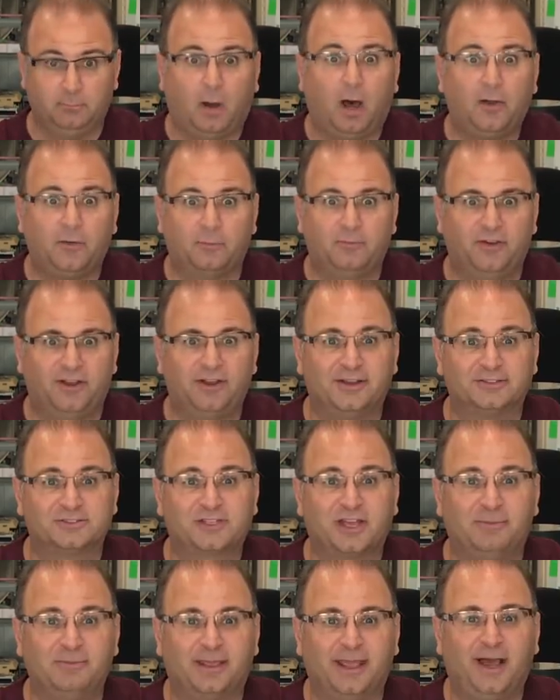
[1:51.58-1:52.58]
model
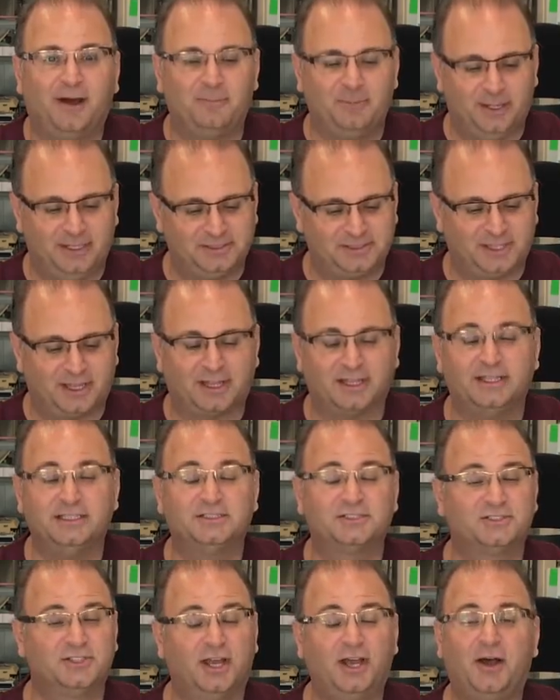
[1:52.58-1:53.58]
videos coming out, basically.
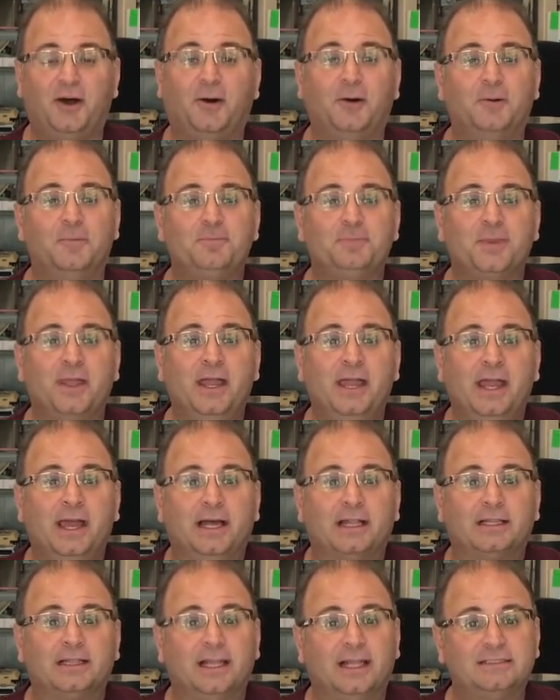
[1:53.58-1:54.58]
So,
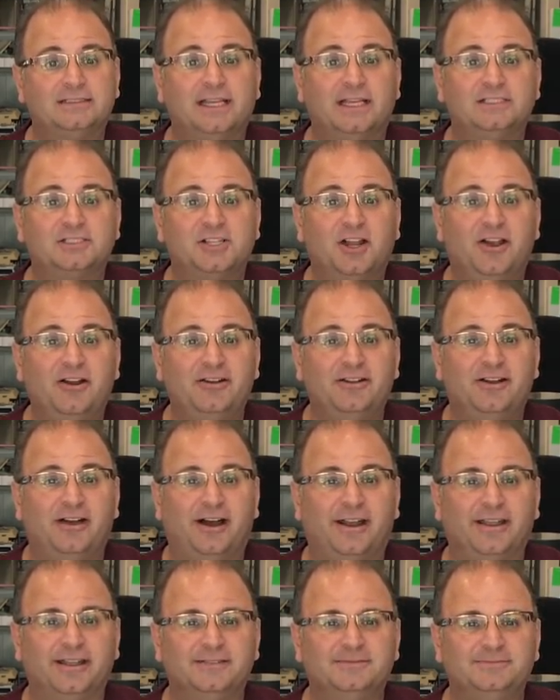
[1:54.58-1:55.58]
let's get started
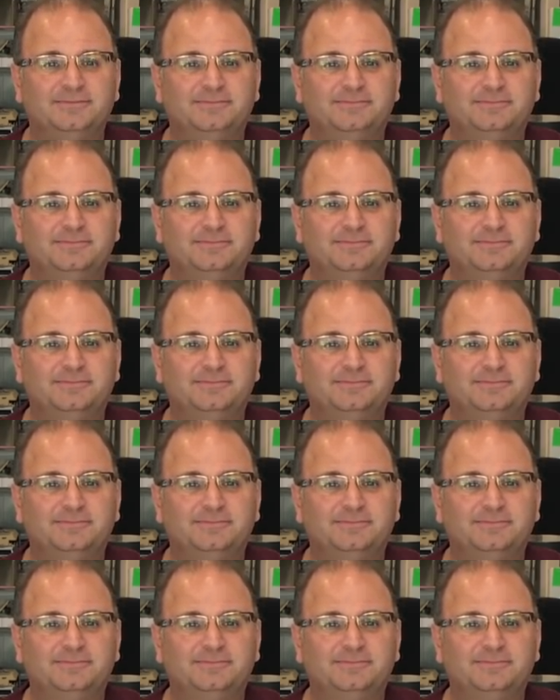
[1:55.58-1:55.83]
on it.